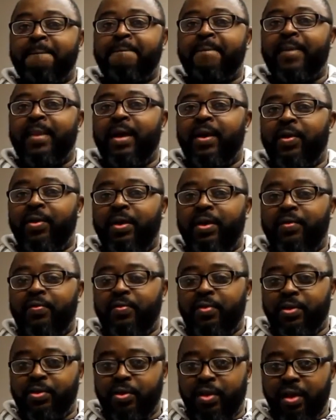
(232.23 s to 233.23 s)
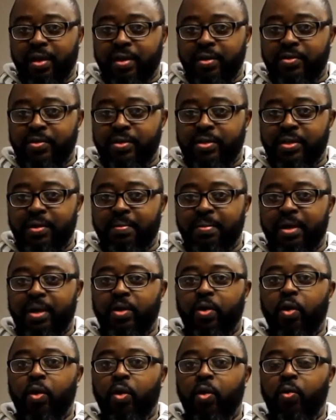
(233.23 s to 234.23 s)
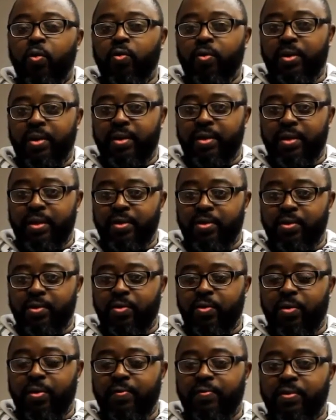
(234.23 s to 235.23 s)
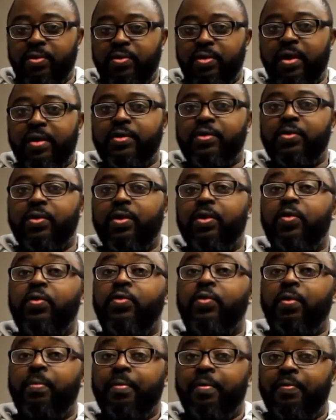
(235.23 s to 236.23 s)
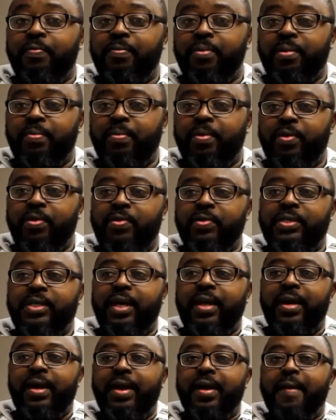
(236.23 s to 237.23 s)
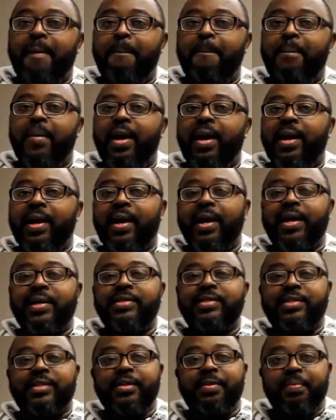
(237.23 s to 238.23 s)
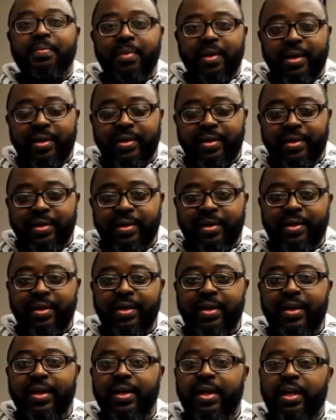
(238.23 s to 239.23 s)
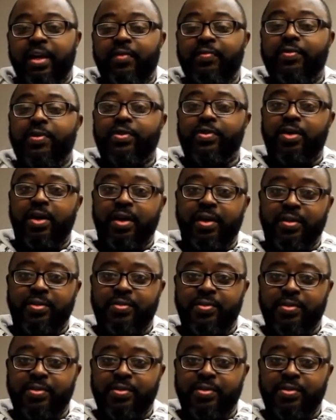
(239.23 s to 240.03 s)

Now, if you're talking to somebody older than you, or if you're talking to a group of people, you say makasimba. If you're talking to